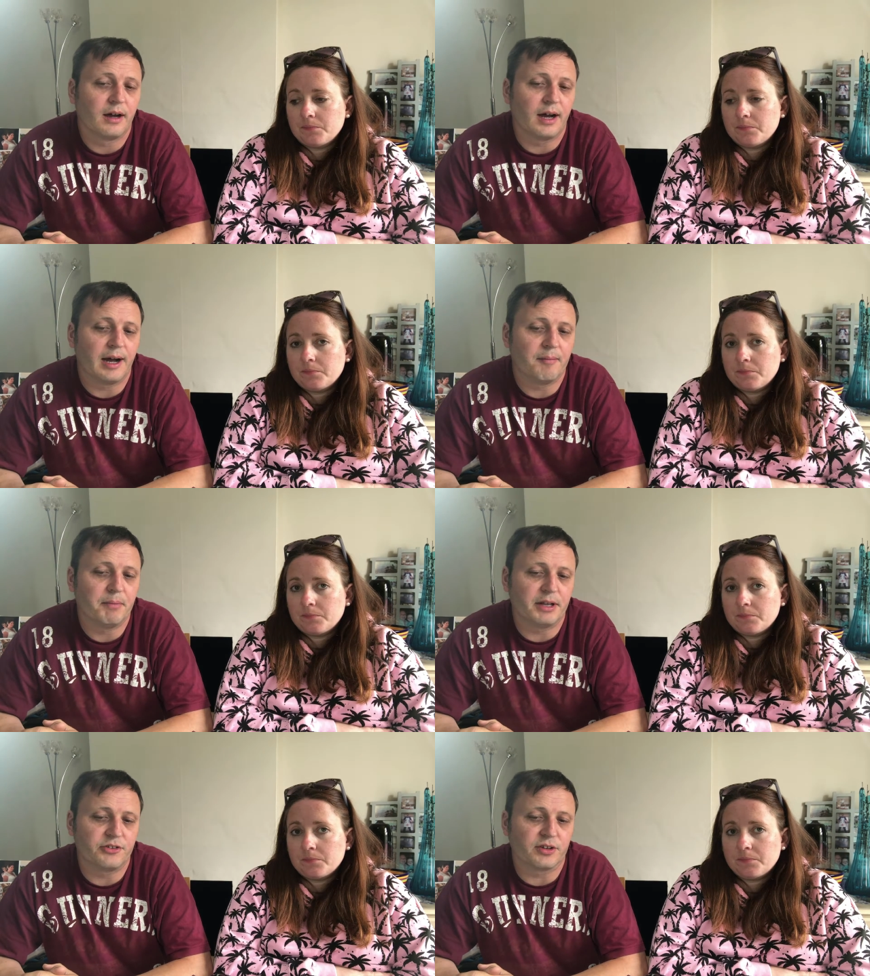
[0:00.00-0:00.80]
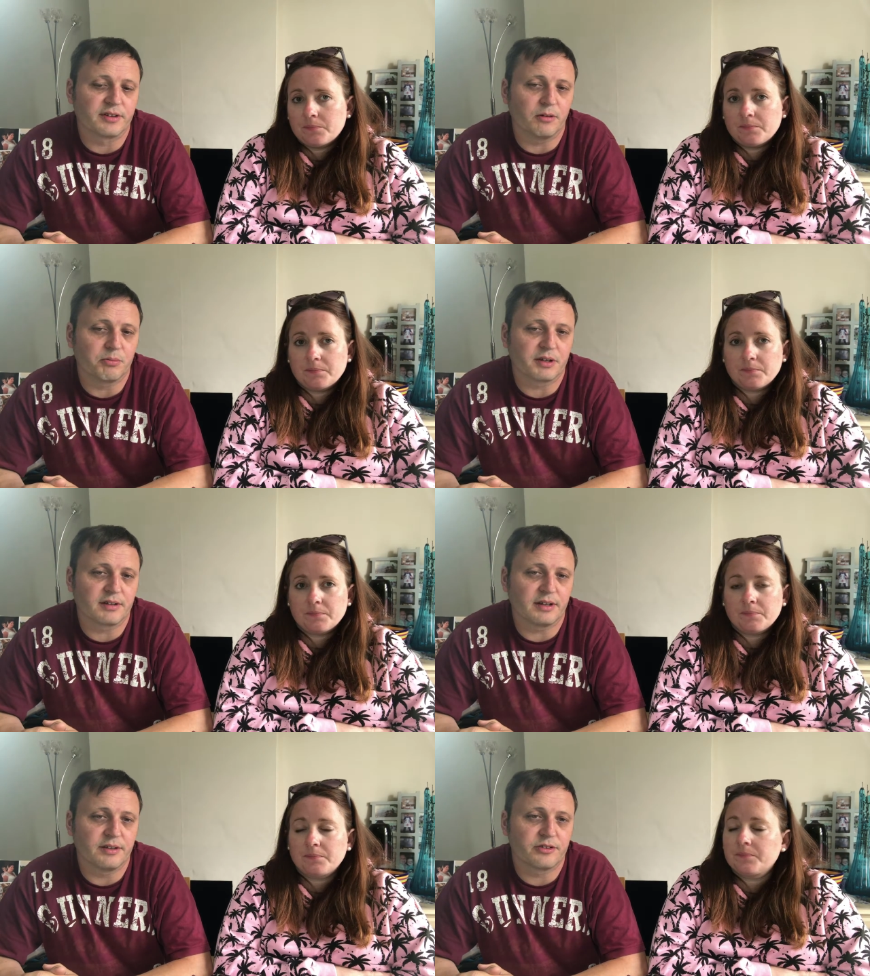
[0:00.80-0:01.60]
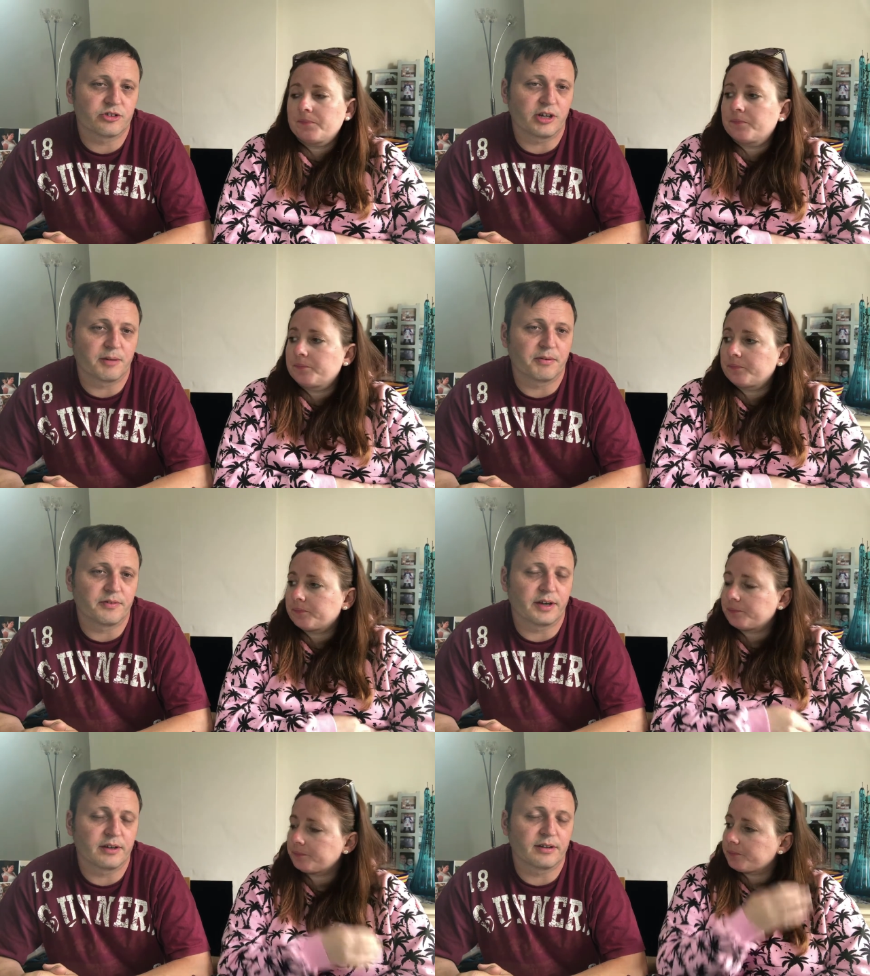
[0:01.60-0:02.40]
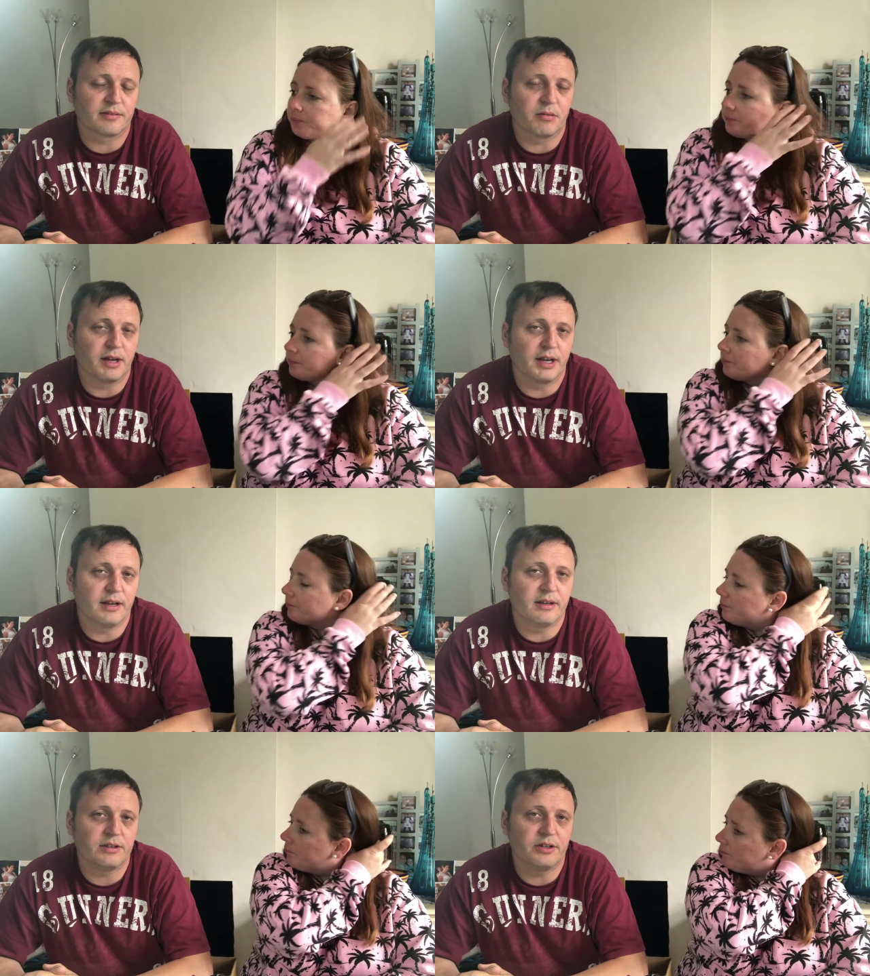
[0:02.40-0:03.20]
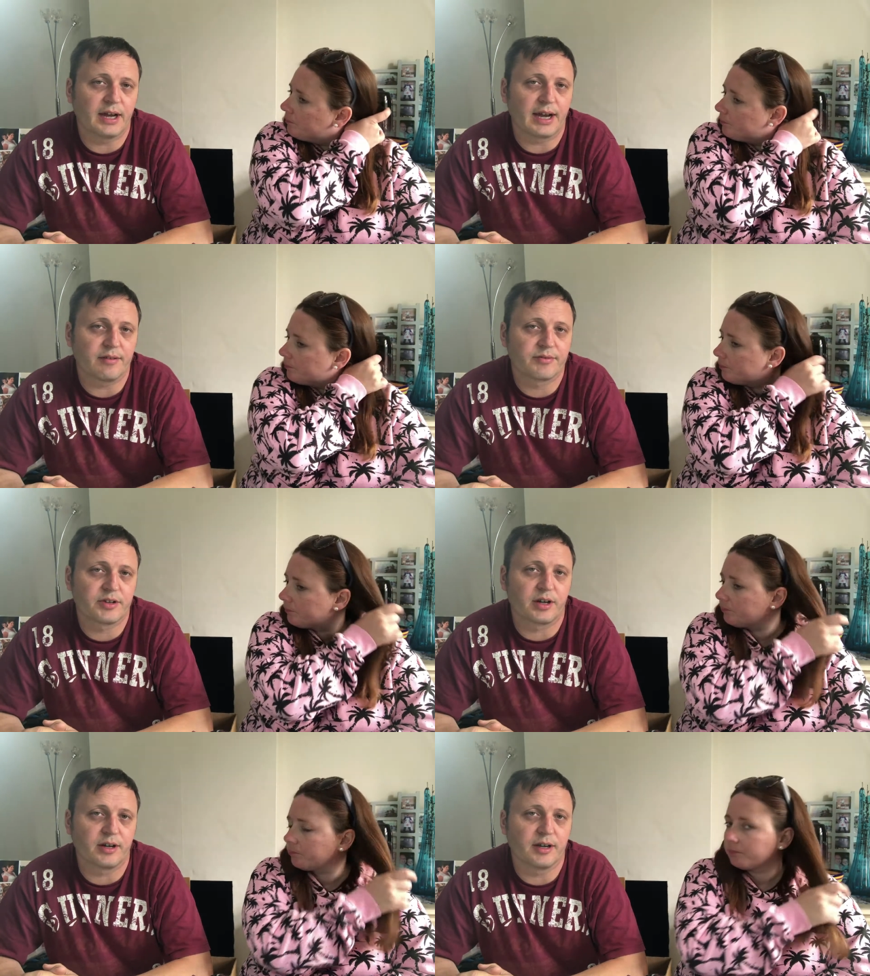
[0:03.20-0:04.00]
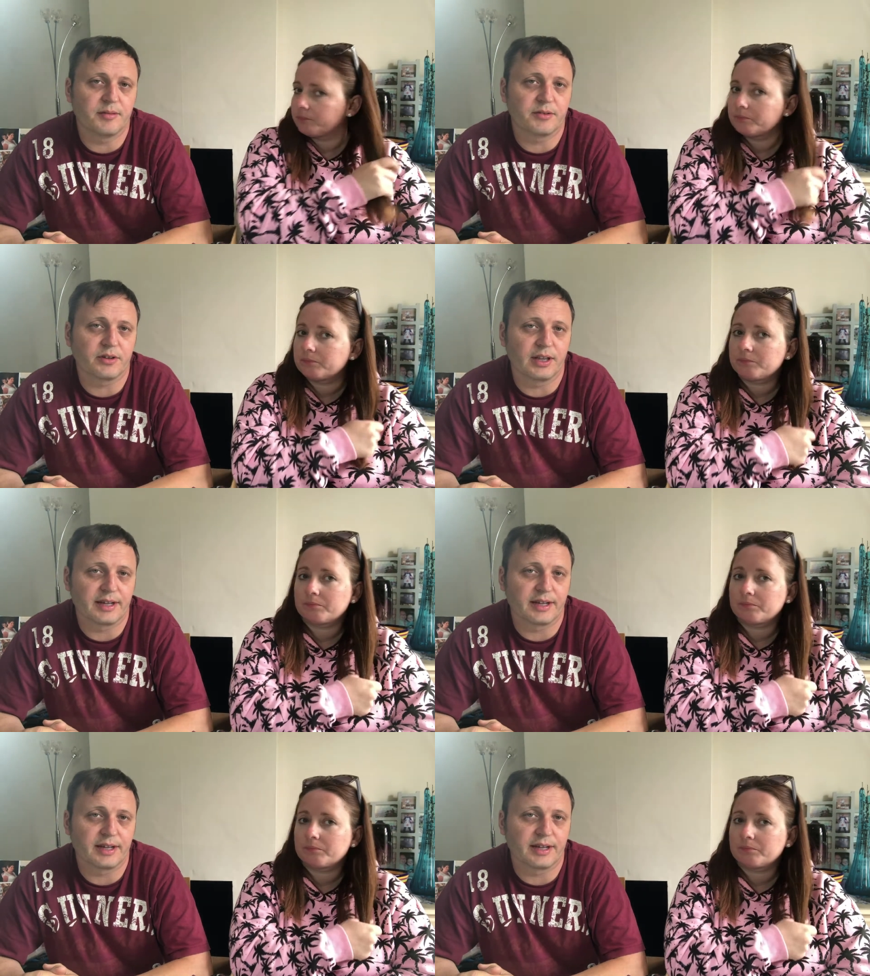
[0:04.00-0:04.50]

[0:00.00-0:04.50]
Speaker 1: But it just sort of brings it into sharper focus when you have time, you've got